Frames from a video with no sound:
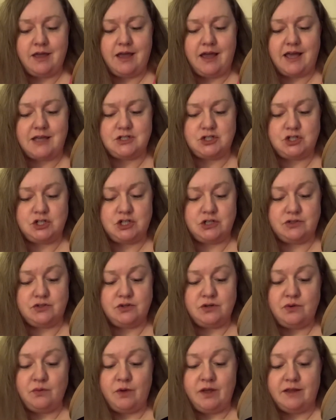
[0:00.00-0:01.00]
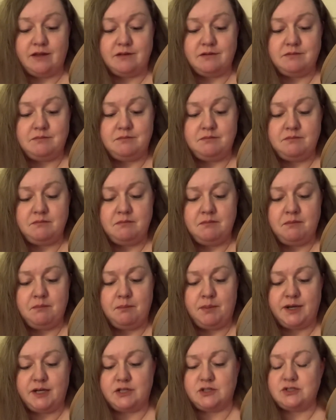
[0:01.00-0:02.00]
as children will,
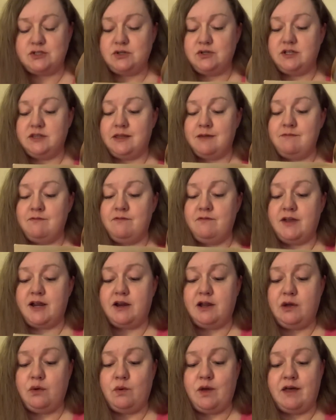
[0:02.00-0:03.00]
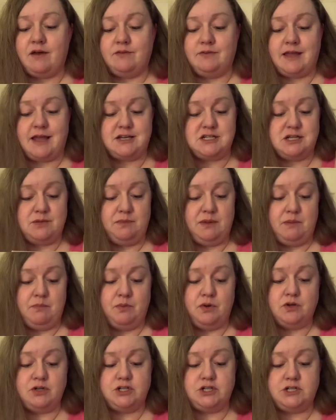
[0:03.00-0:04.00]
but it suited them very well not to be
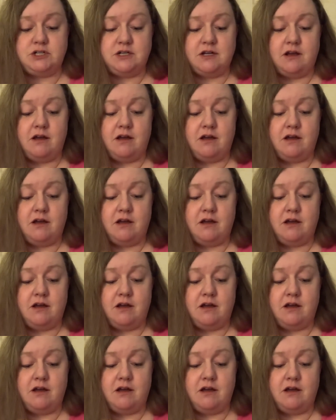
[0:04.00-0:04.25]
pushed